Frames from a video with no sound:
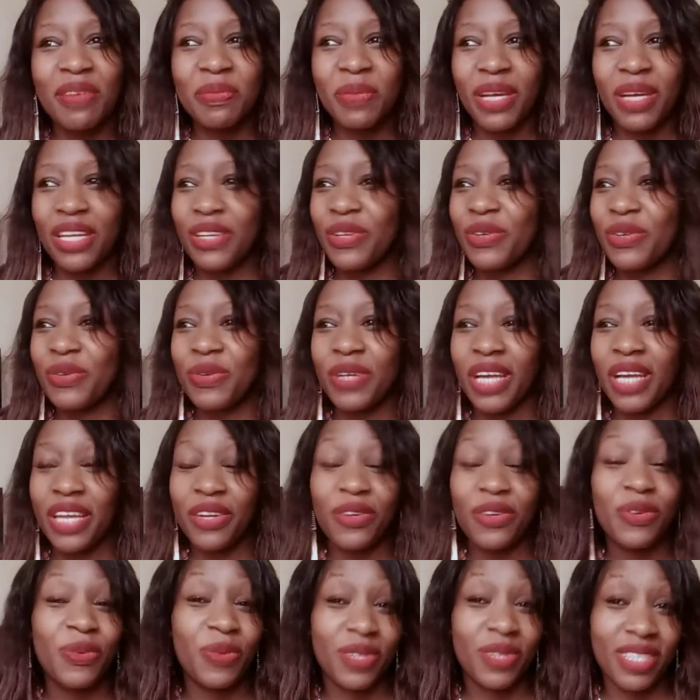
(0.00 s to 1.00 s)
But I
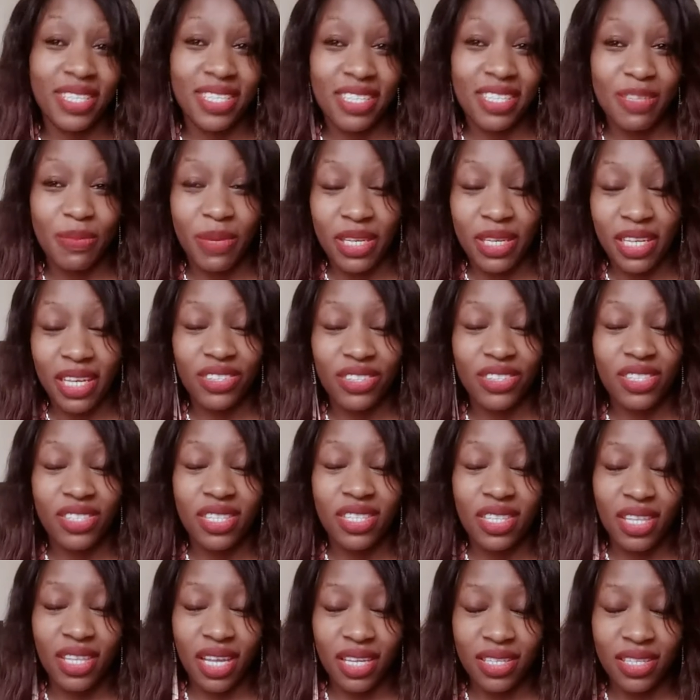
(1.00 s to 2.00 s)
don't know what it is, but yeah,
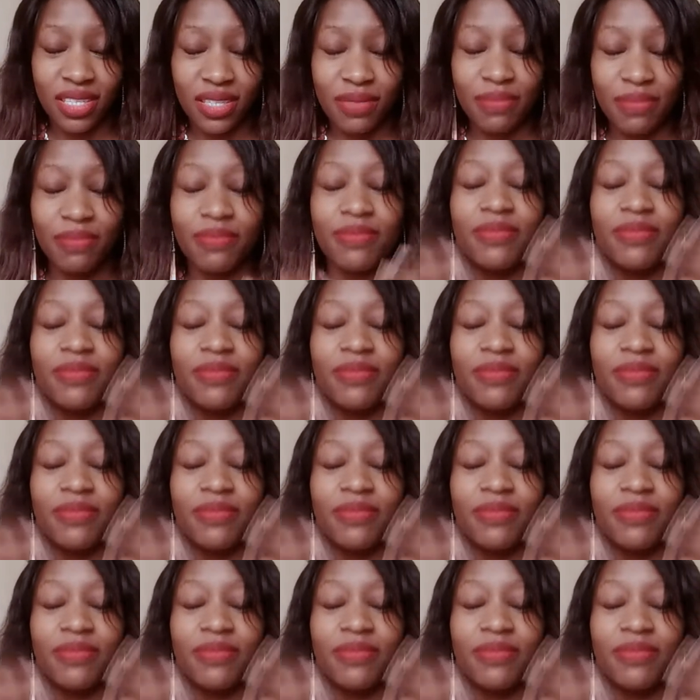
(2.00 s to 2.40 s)
just that.